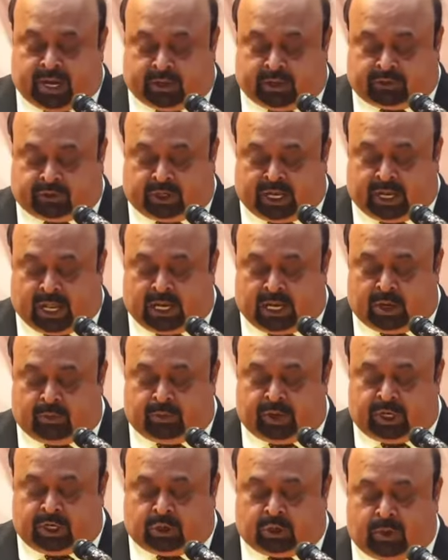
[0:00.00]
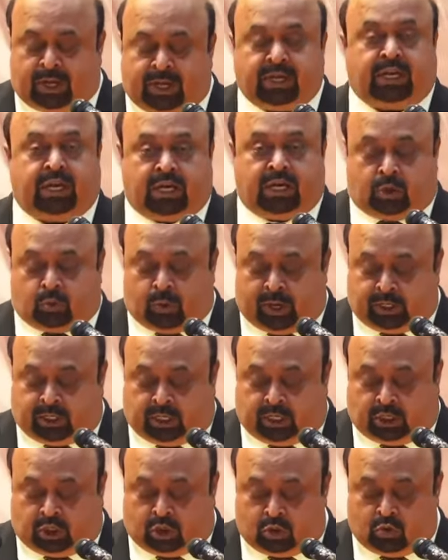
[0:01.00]
by HNLU in
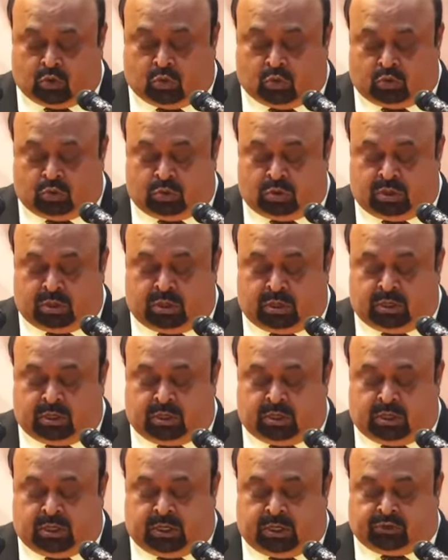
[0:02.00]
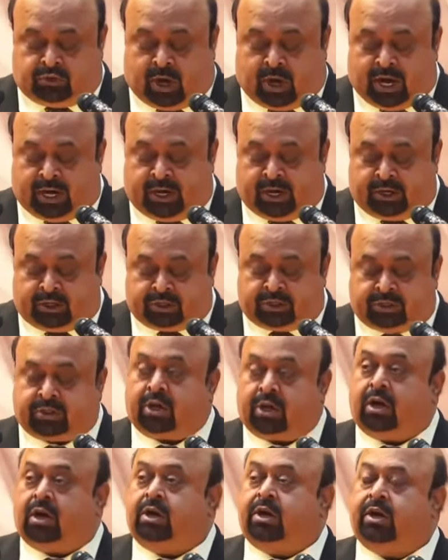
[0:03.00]
2022, is running
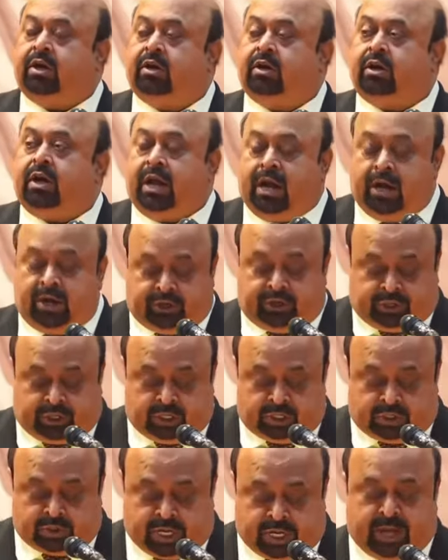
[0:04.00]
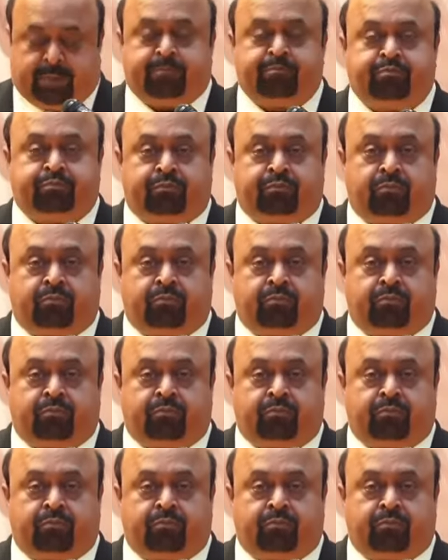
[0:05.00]
its third edition today.